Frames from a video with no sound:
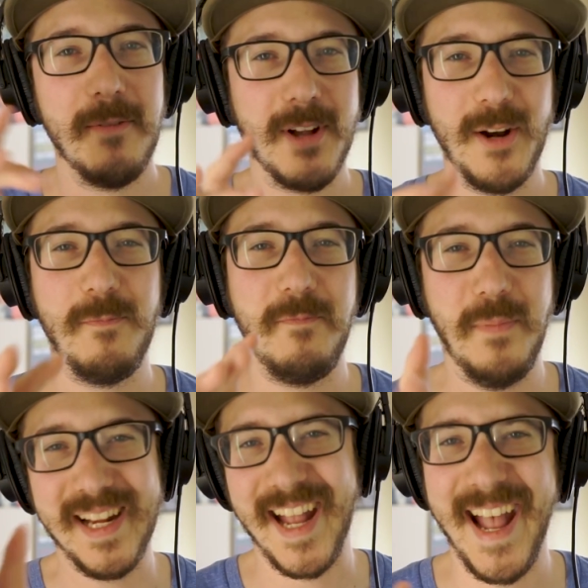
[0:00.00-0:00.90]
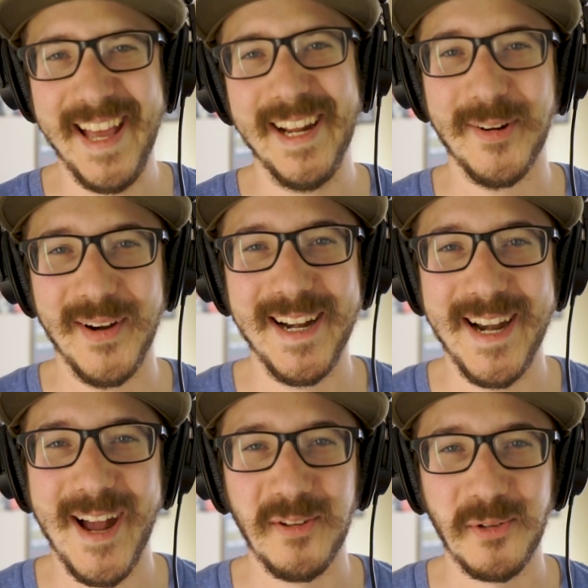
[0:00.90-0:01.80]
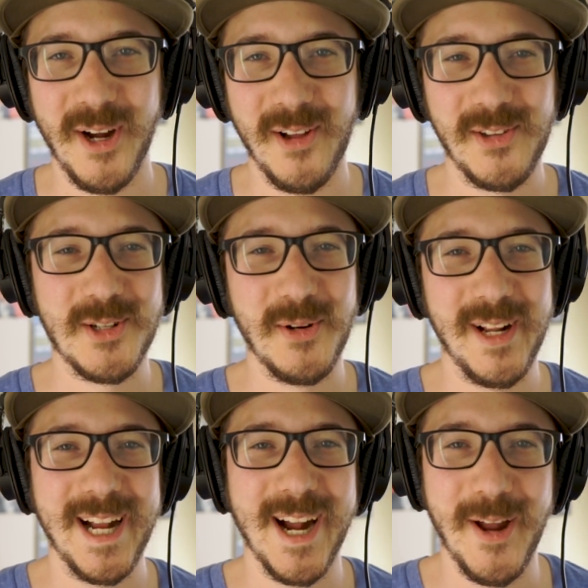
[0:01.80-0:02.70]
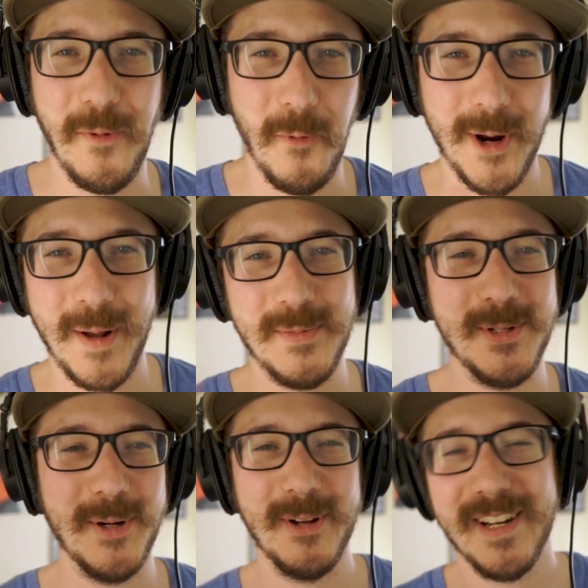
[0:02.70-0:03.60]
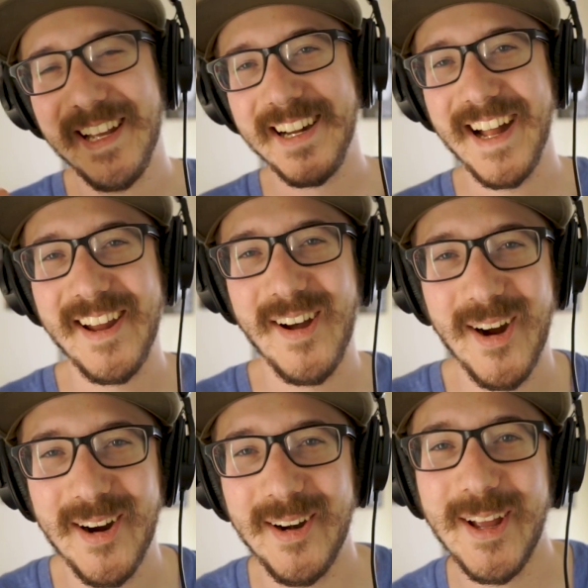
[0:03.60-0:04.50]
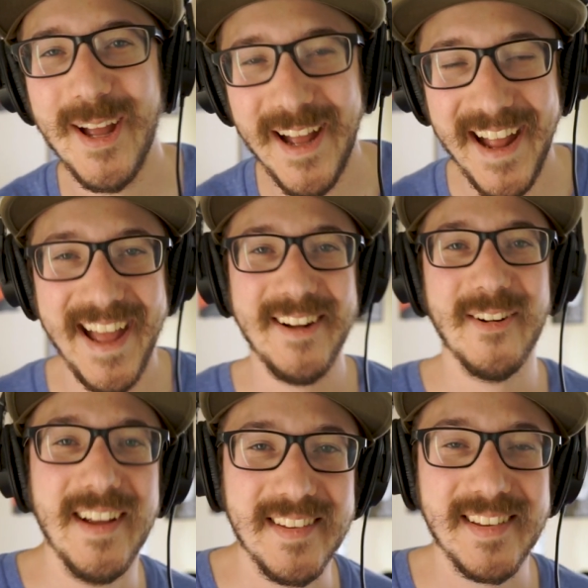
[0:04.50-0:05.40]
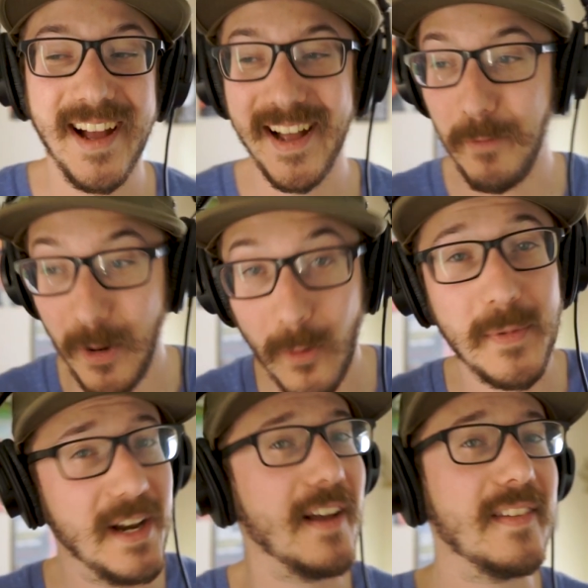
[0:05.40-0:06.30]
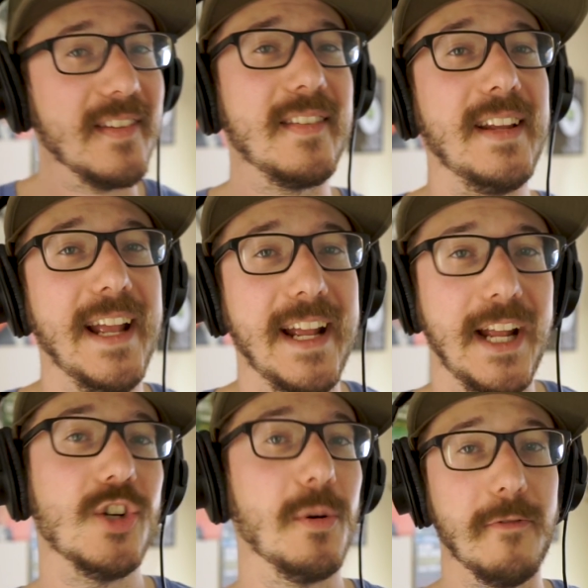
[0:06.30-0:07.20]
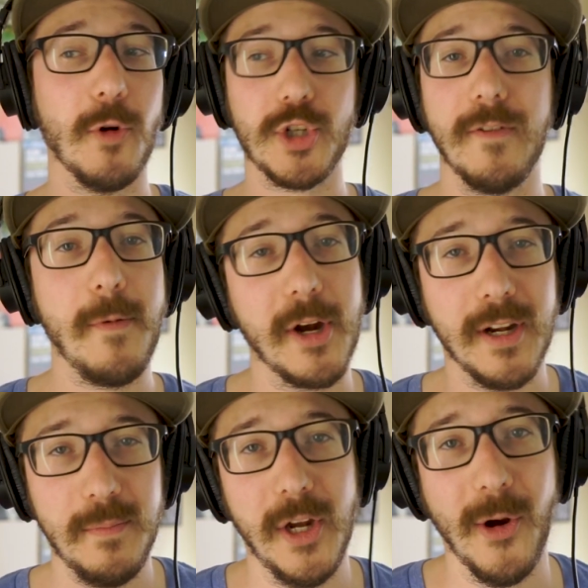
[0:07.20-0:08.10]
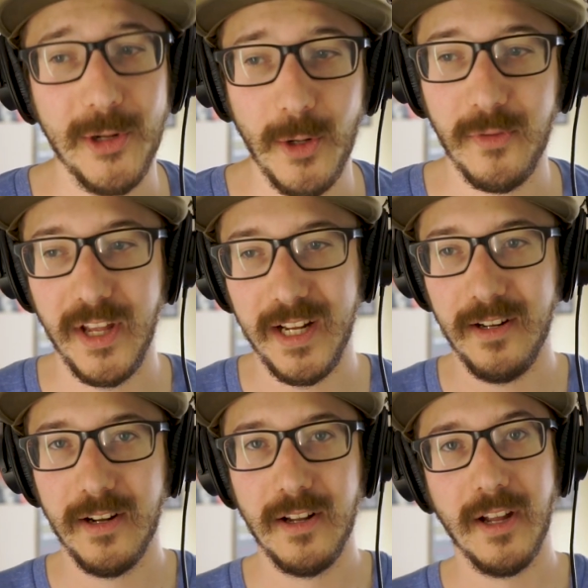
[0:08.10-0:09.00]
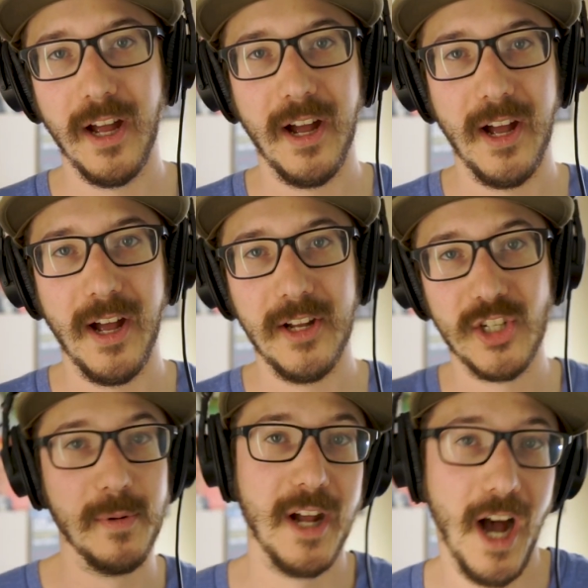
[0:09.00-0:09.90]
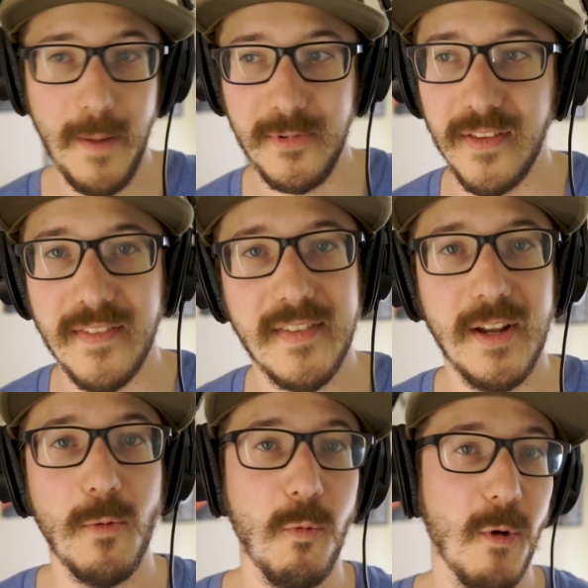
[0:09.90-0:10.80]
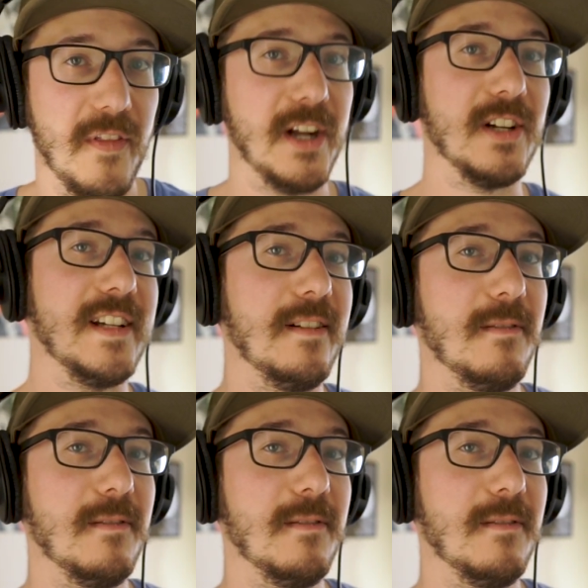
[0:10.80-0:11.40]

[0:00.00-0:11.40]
got a big headache right now, so concentrating on what I'm doing, kind of hard. Anyways, but it would be nice to see a German version of American beer using German hops and see what they could